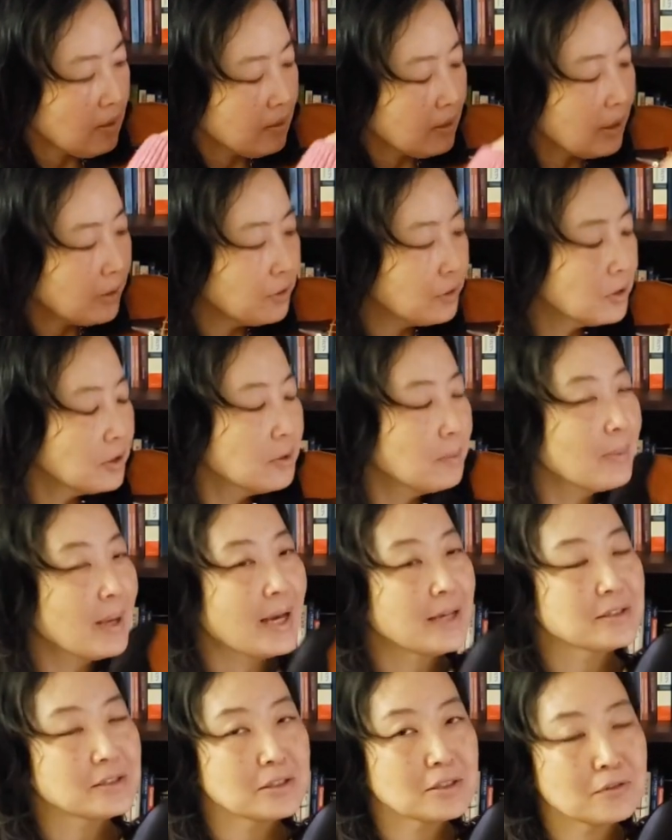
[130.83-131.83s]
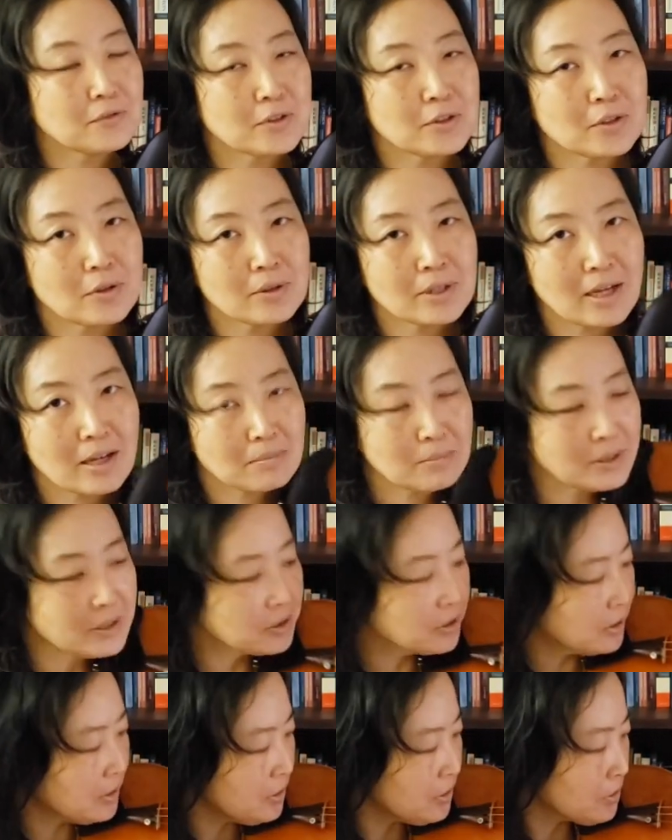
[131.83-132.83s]
Now you can imagine if you don't have
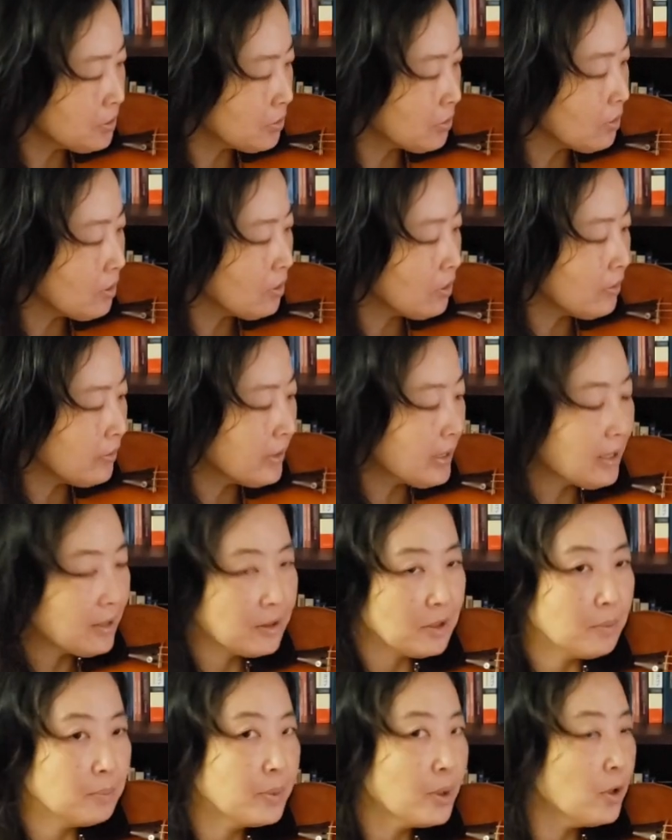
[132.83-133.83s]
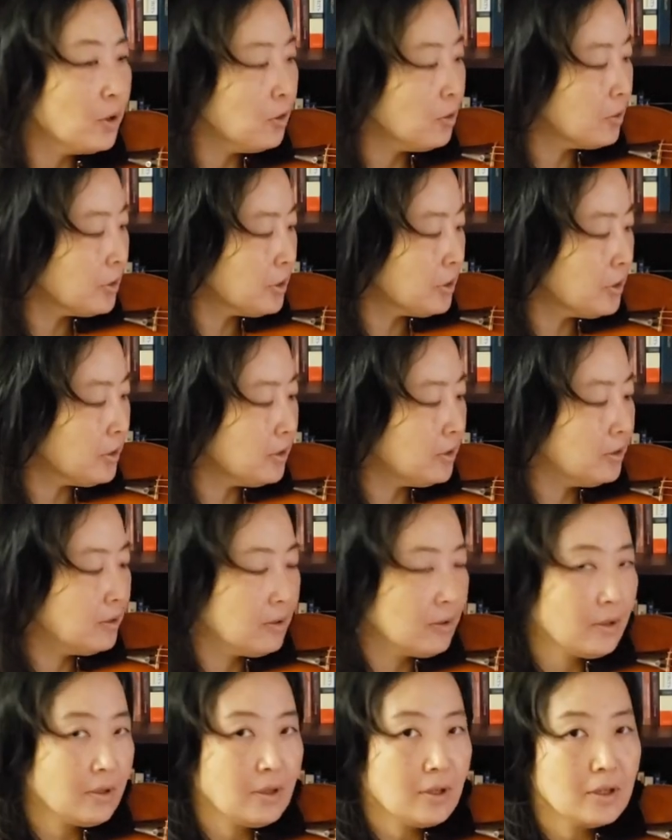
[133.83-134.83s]
much control, then the bow
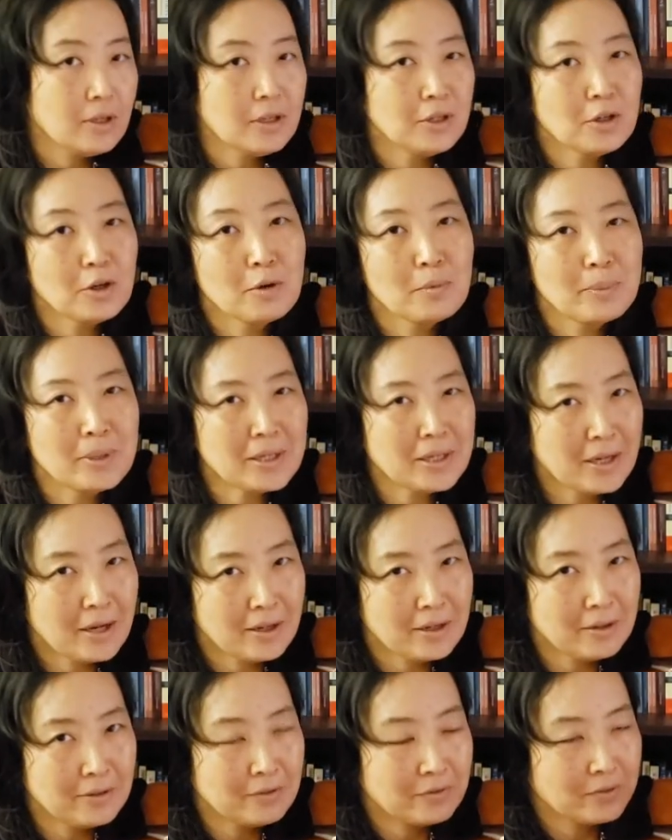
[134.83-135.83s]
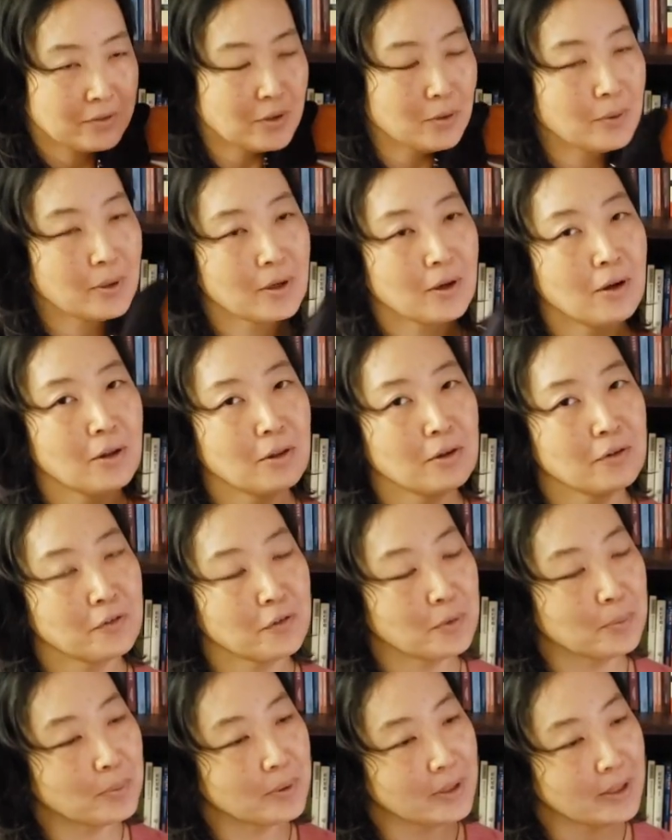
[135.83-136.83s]
could, you know, be kind of going all over
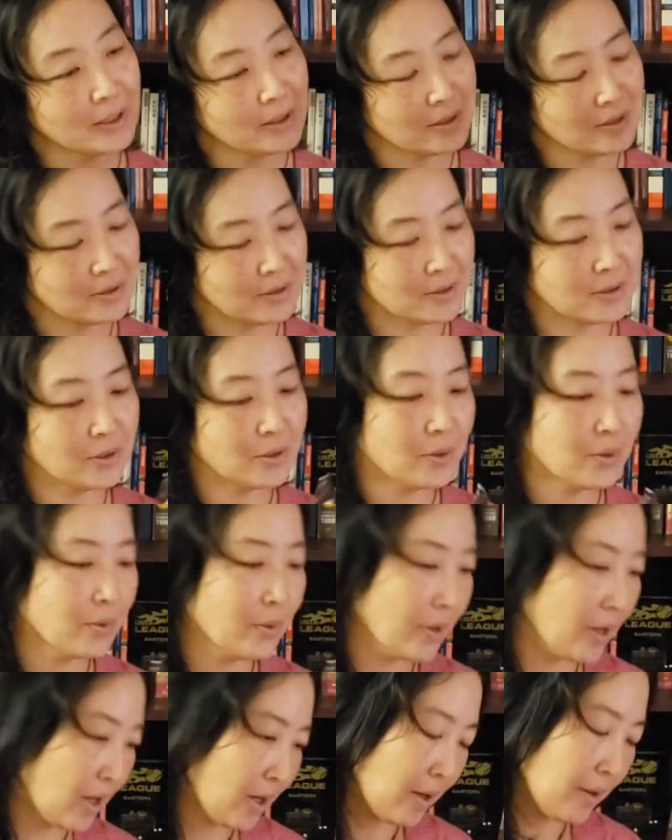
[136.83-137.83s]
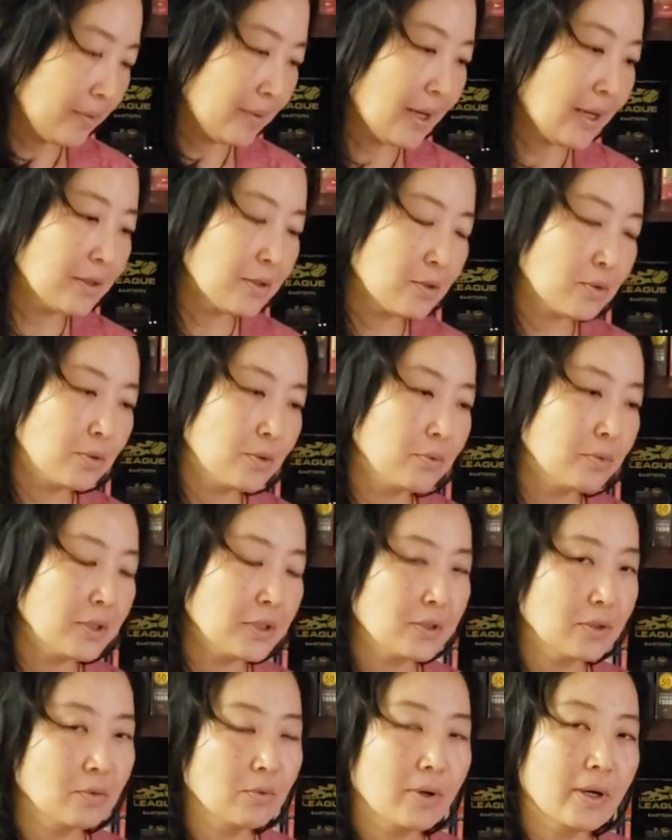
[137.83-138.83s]
the place. So that's the
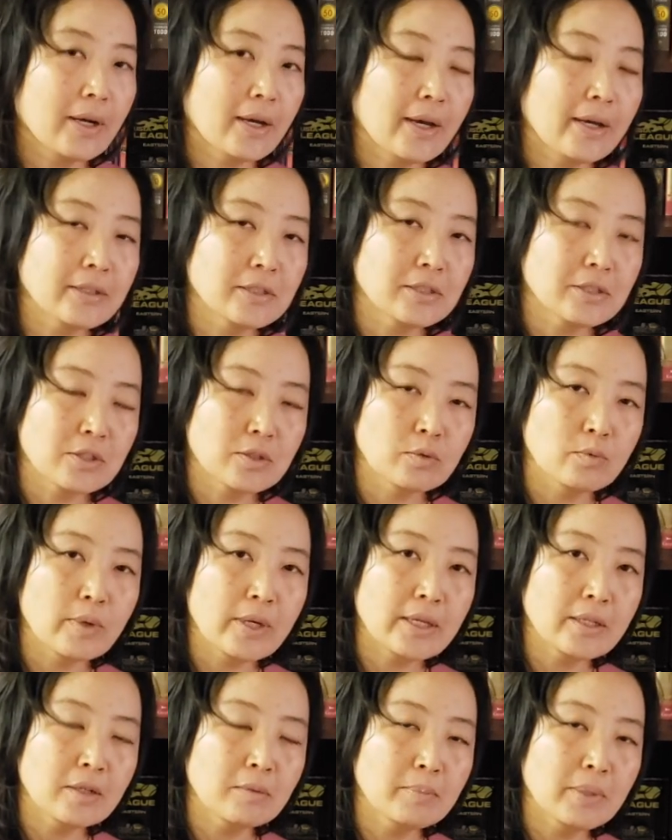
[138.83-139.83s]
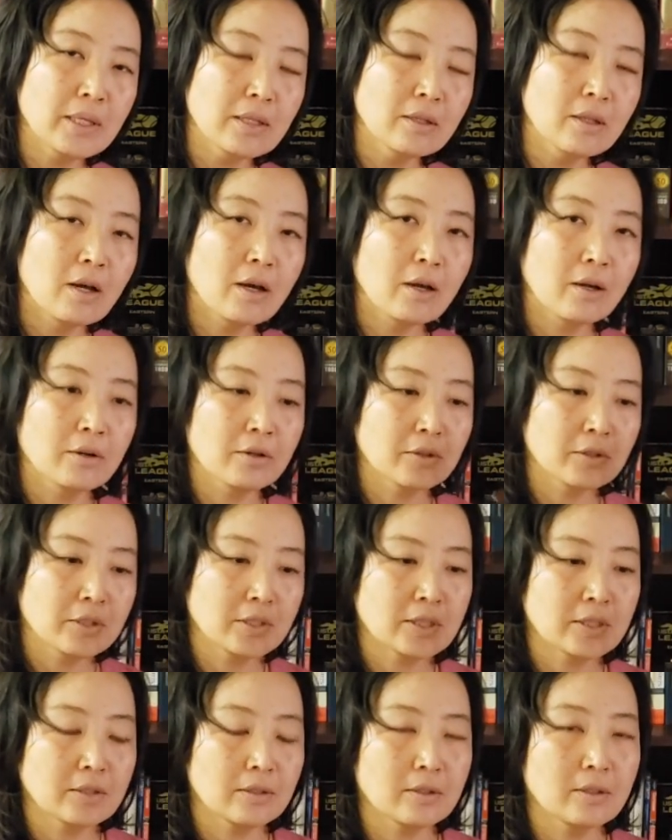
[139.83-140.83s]
reason why I just wait a bit longer
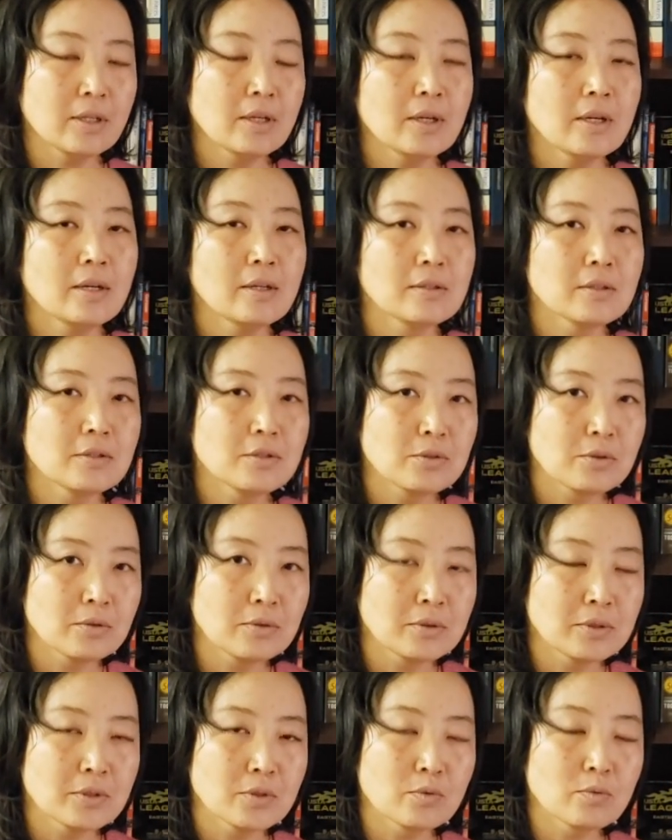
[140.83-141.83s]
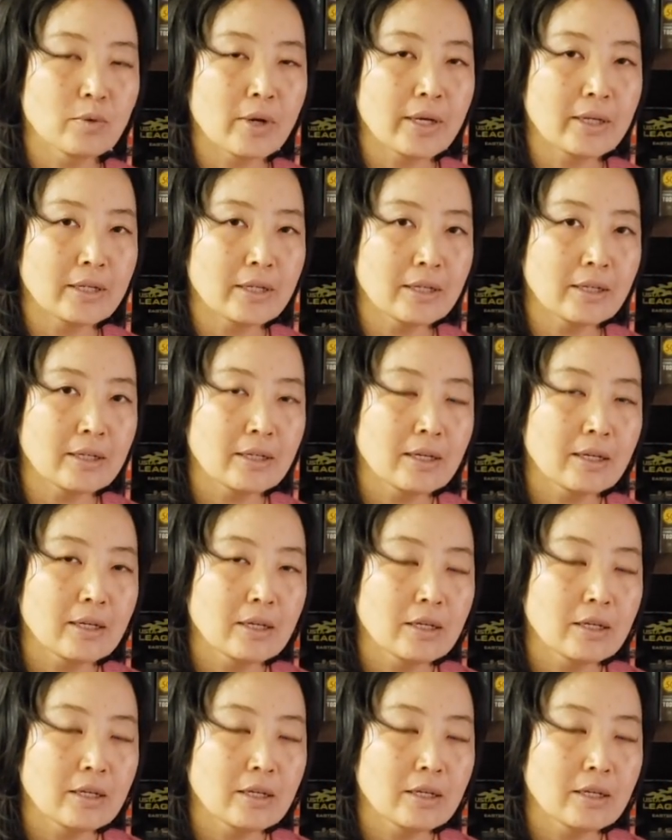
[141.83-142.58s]
until the student is ready